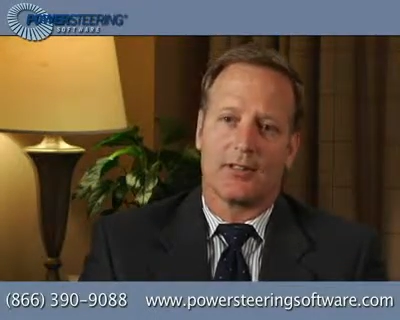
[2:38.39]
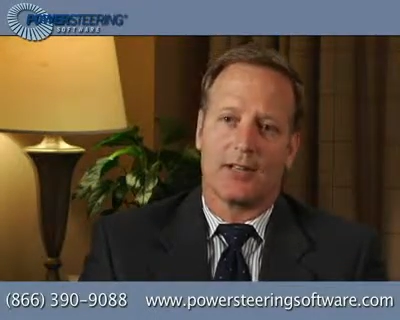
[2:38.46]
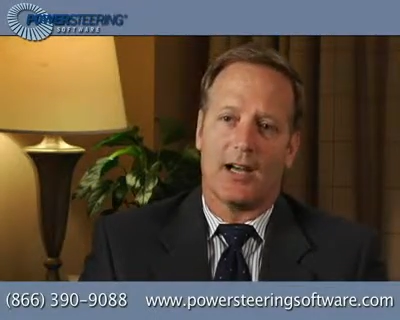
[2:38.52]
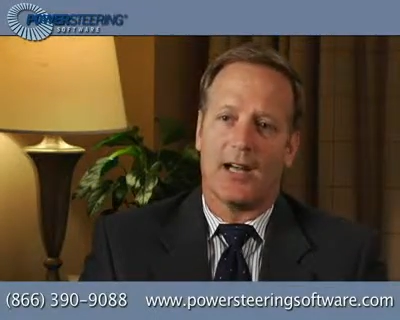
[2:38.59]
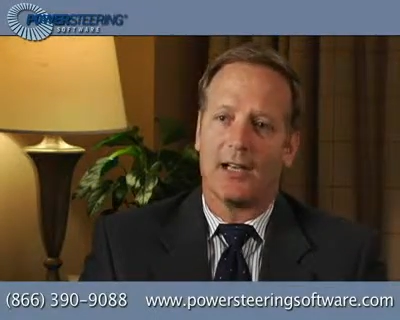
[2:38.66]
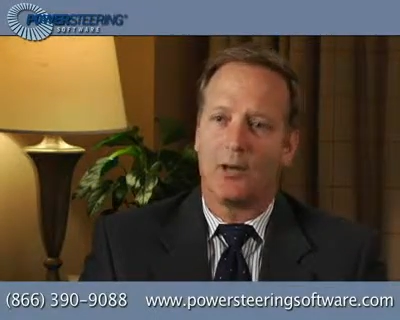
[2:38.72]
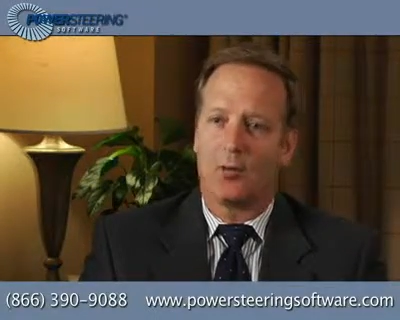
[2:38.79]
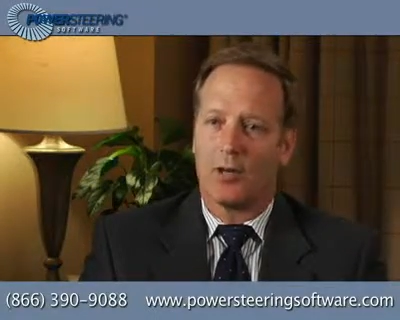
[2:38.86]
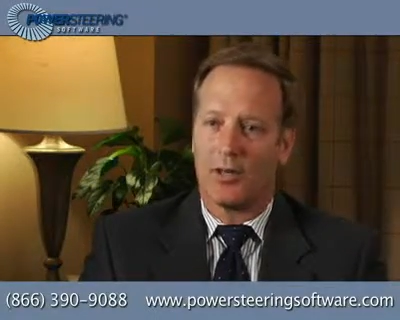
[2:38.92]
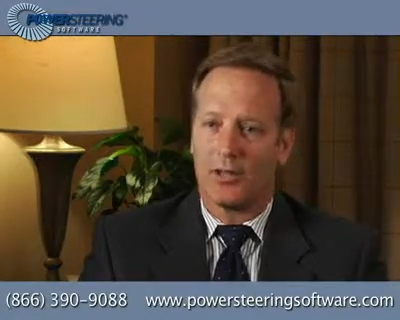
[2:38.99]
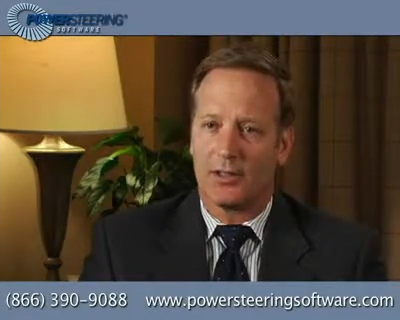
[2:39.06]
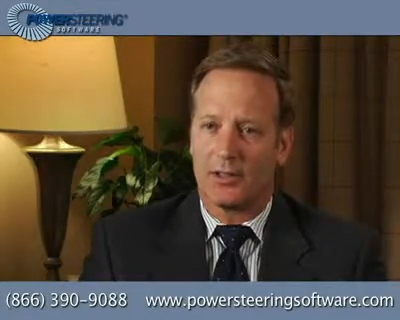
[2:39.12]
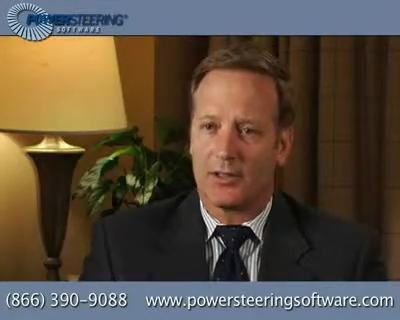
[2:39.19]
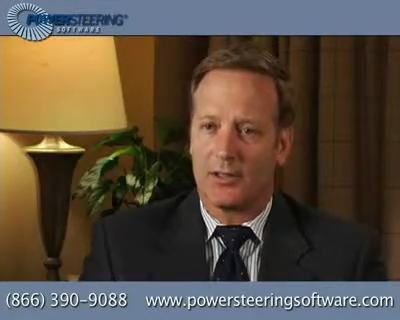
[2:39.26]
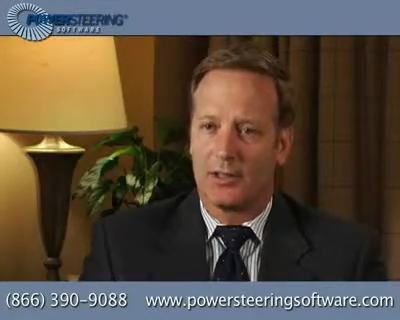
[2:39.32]
high
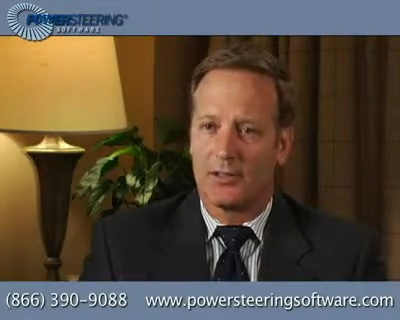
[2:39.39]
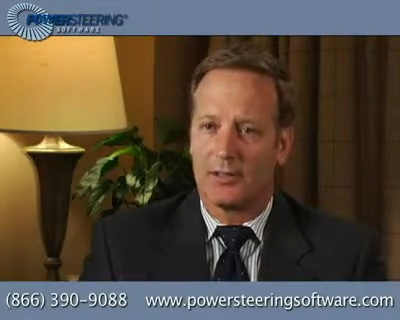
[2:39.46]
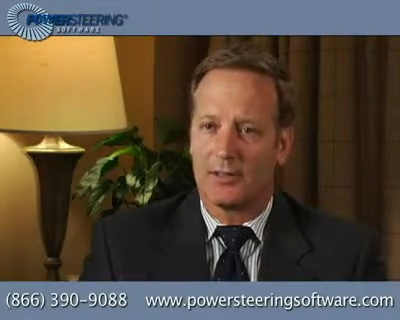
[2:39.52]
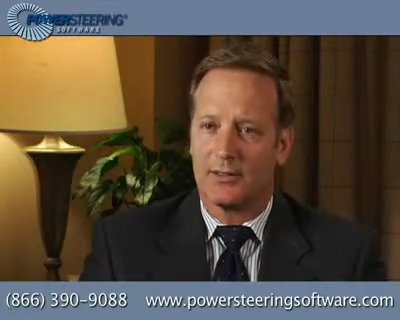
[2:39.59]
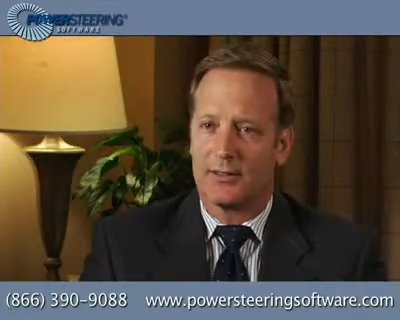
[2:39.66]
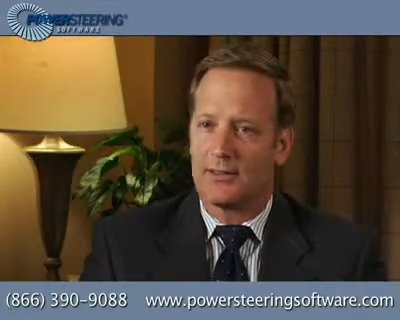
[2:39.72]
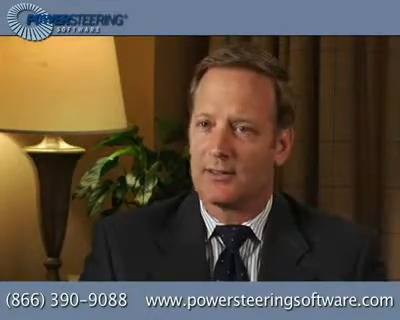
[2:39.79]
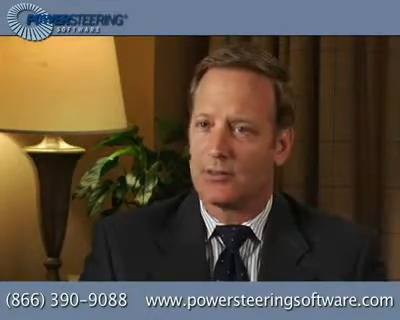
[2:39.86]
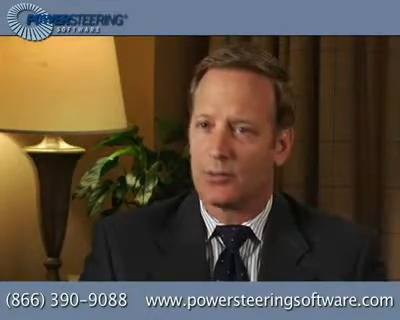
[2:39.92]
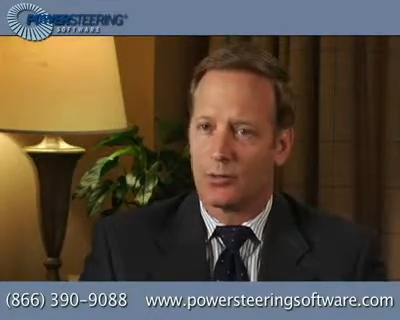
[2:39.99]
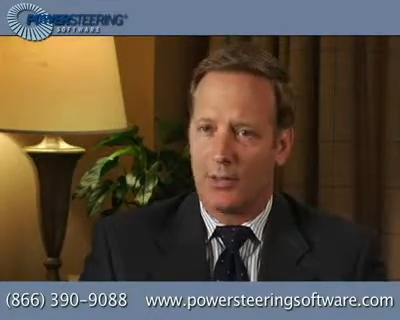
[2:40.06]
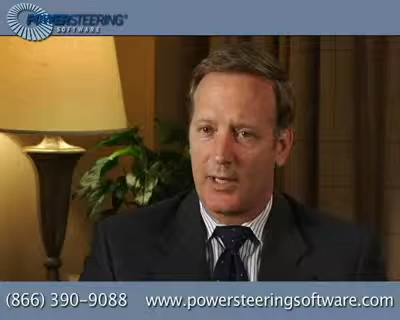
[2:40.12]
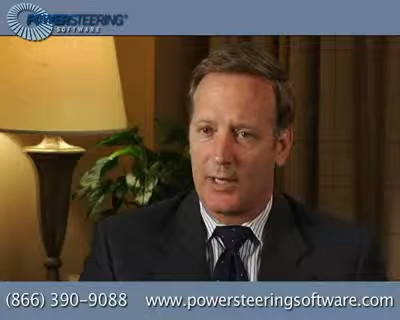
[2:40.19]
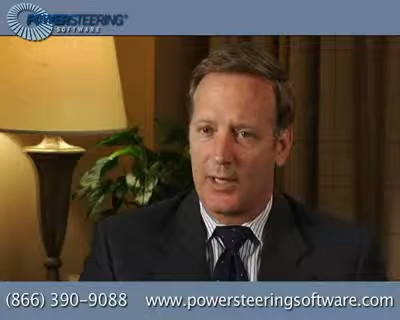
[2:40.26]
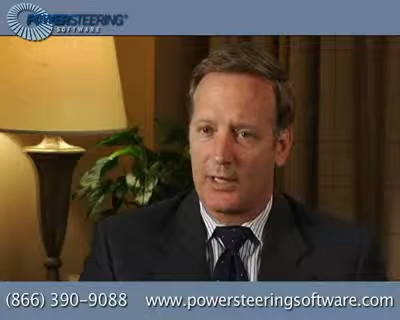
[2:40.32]
quality
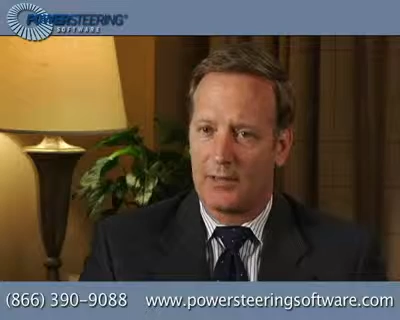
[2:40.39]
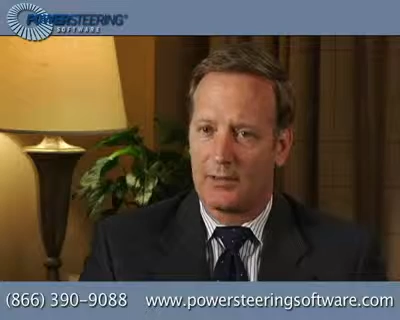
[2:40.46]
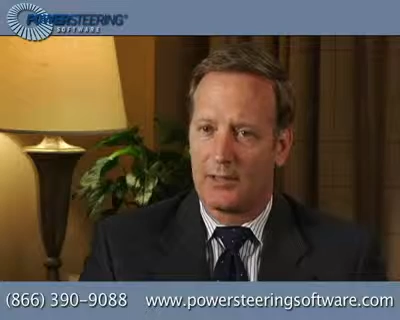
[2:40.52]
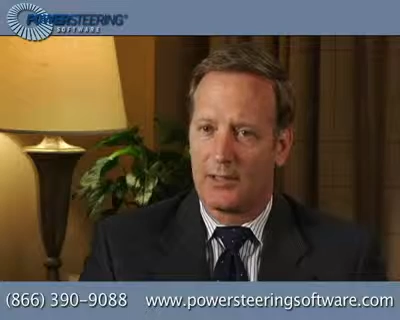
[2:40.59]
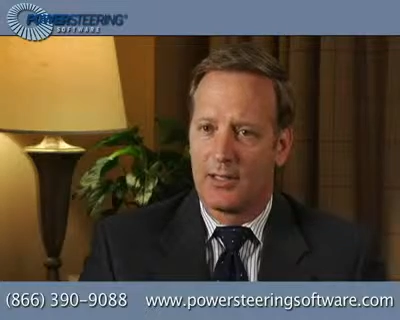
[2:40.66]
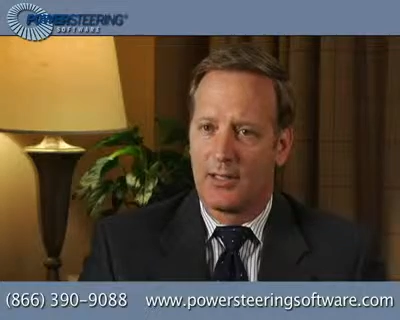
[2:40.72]
training.